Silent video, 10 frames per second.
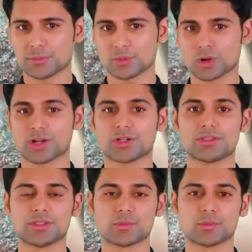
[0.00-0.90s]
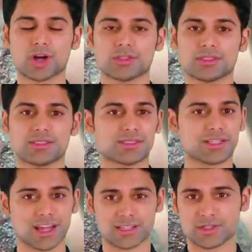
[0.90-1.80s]
Beware, some rocks and
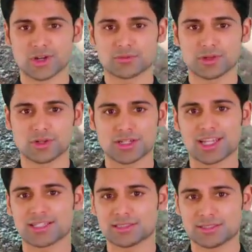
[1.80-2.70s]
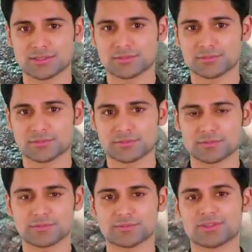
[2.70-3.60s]
slags are very dense.
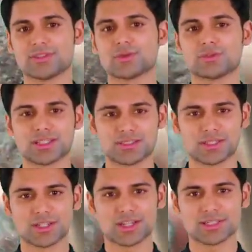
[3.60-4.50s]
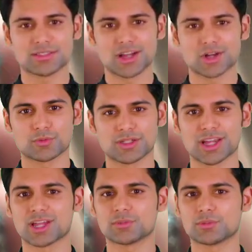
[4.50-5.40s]
So density is not a
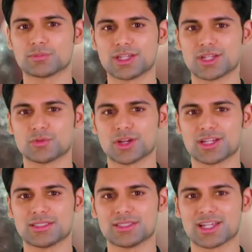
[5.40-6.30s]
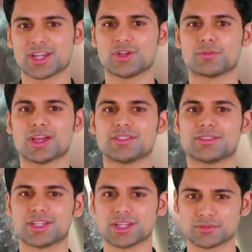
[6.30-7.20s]
reliable meteorite indicator by
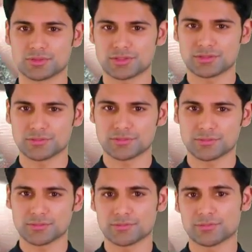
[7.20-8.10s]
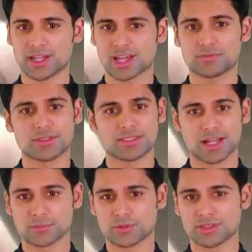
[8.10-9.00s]
itself. If the
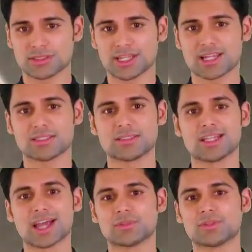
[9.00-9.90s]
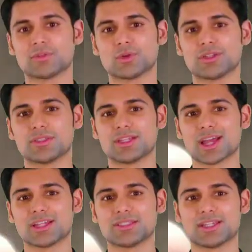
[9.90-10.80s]
sample is dense, heavy for its
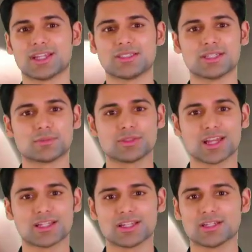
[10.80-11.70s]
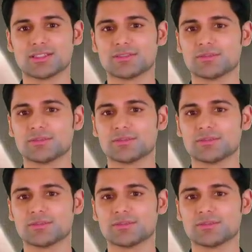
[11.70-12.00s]
size, is it metallic?